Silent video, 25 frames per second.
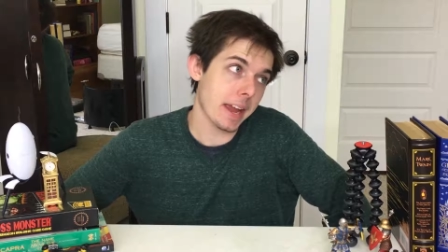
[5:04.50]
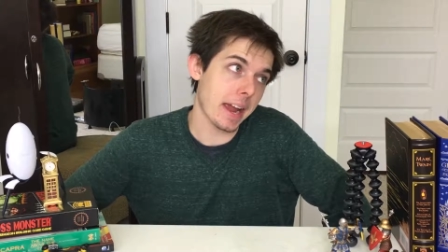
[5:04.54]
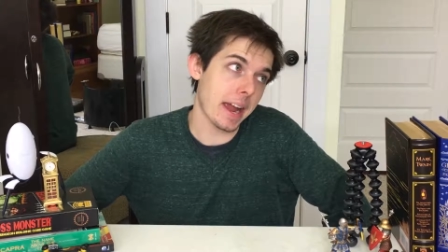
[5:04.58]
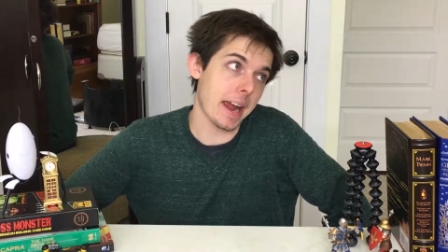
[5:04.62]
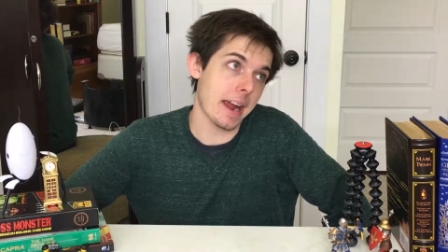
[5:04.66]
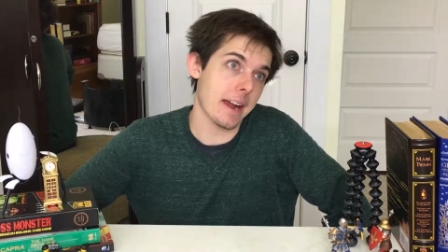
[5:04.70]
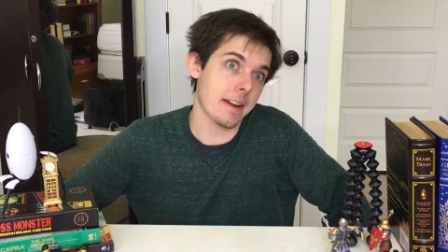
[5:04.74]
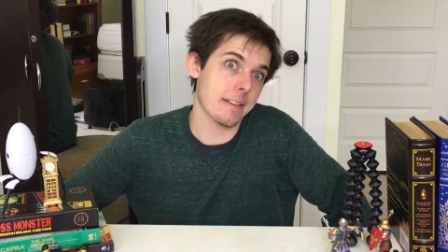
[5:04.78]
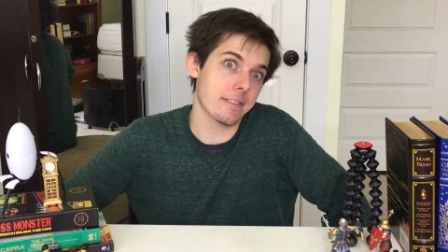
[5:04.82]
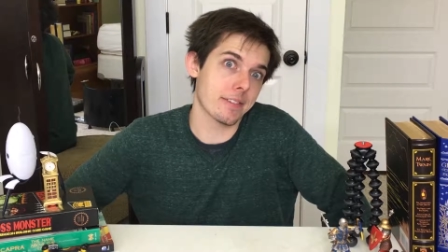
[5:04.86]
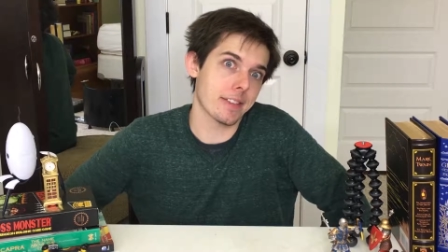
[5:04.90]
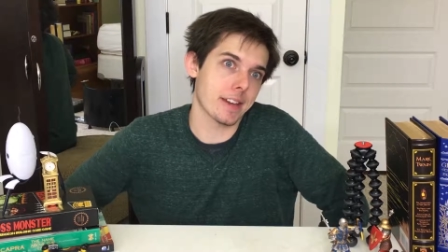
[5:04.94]

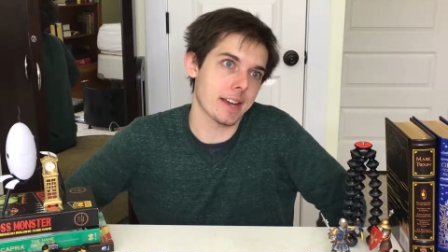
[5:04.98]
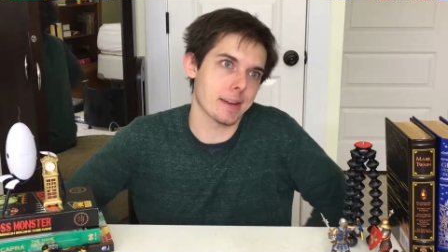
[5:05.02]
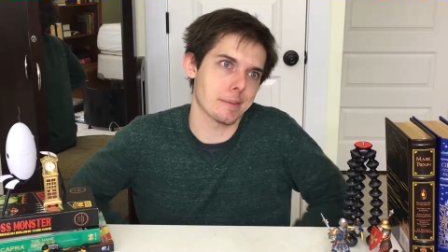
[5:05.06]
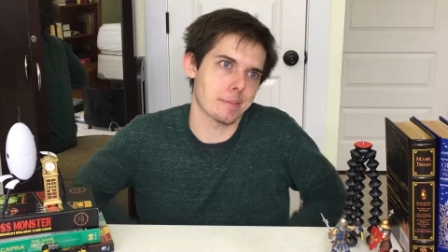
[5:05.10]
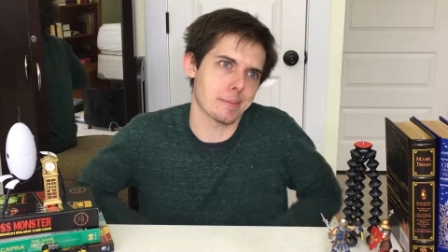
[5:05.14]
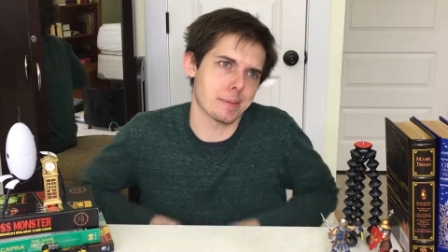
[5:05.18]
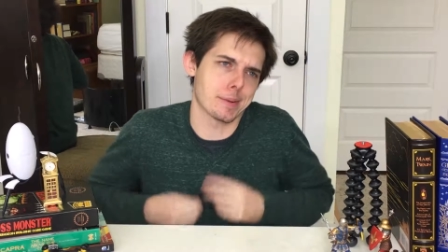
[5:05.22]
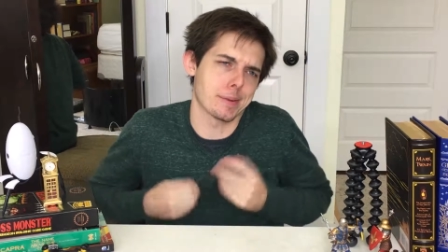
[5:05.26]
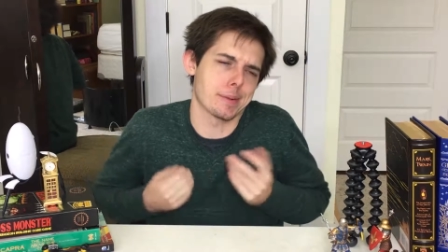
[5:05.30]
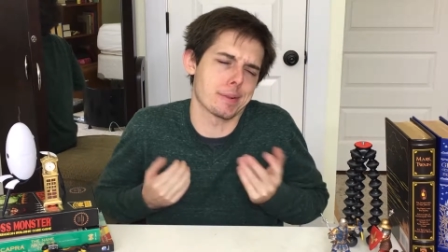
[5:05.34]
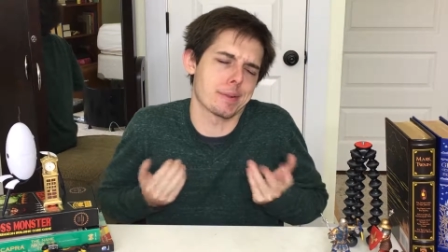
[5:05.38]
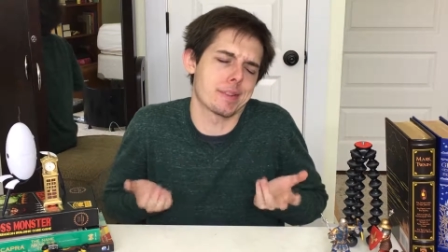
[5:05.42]
have
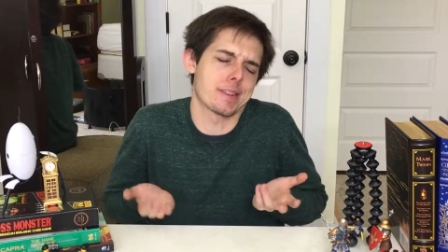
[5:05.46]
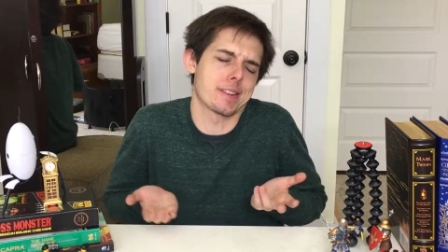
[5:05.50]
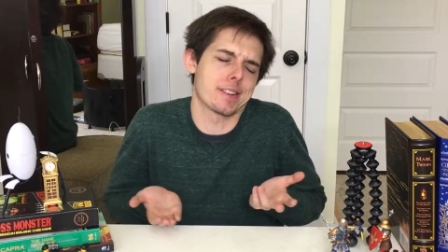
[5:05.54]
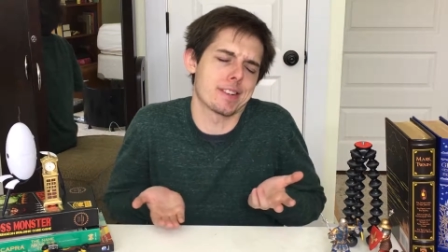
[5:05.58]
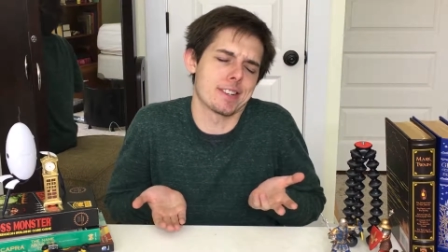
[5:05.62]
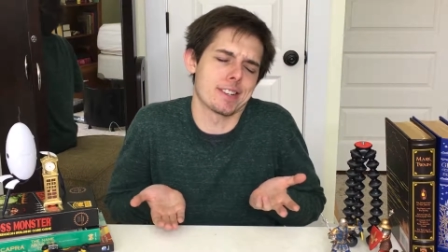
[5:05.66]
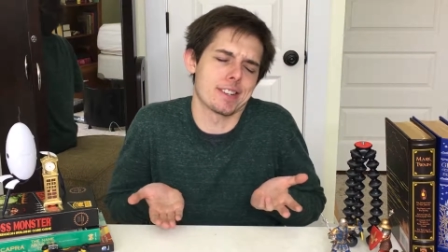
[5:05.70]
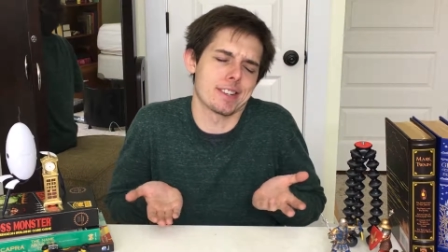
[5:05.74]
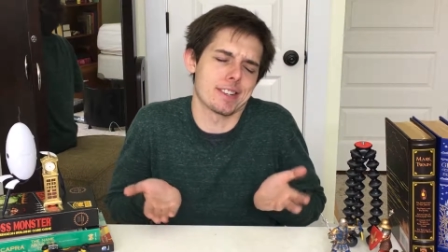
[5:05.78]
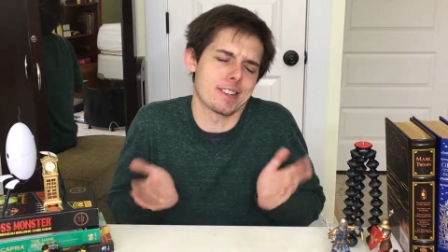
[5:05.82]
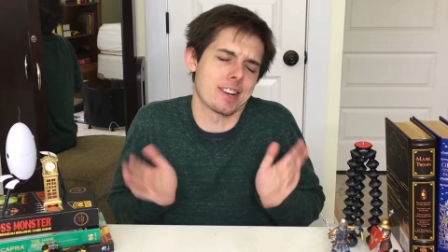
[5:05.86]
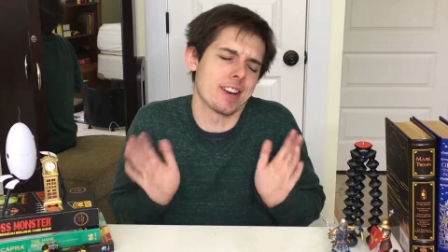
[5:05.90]
that
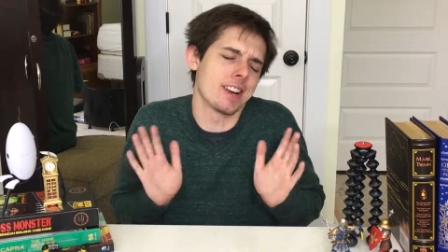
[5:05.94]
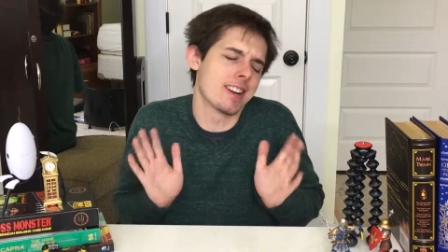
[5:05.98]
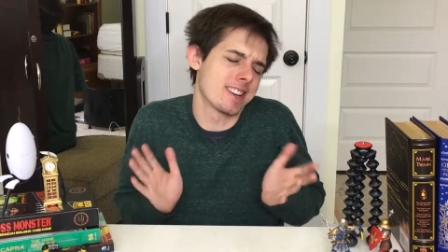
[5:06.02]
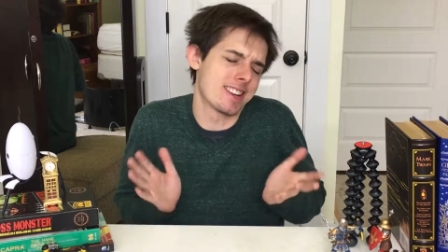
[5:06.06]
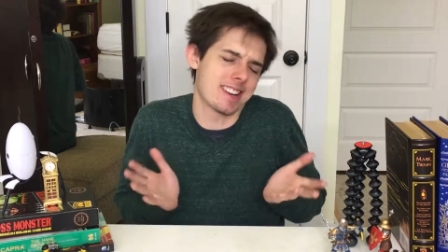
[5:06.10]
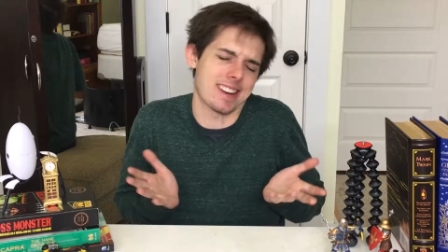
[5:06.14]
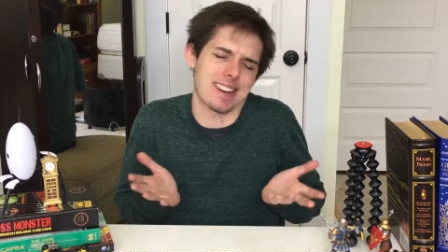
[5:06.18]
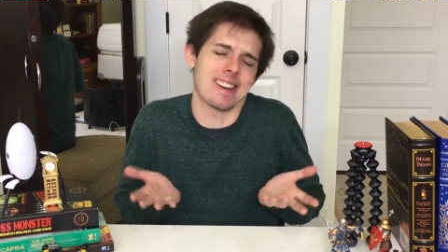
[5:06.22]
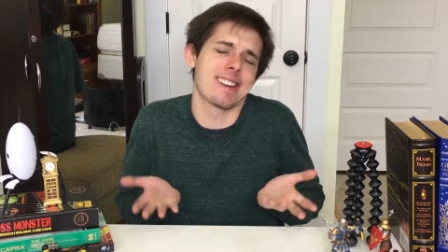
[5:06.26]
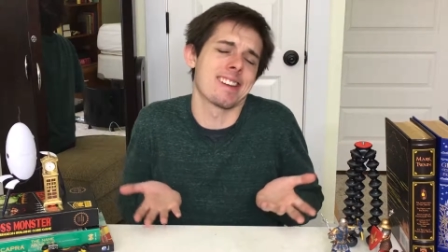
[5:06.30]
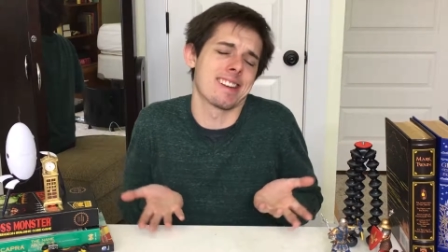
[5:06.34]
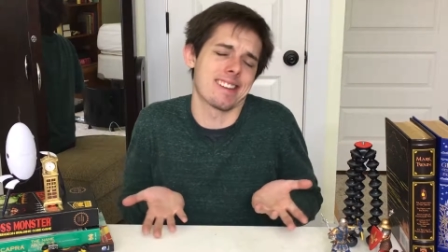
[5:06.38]
poster?
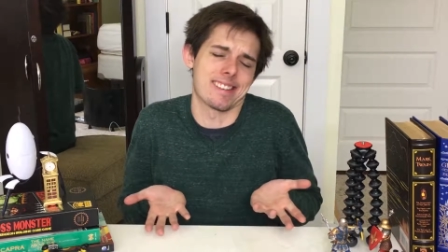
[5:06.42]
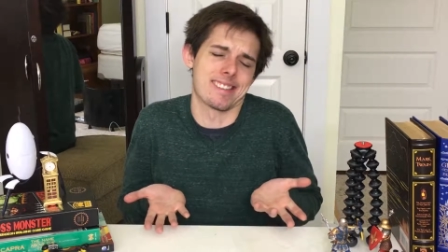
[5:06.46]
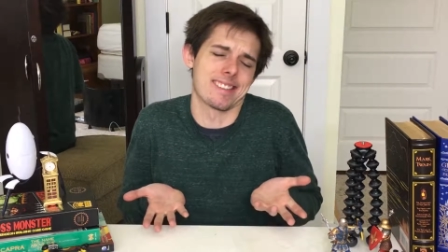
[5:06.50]
I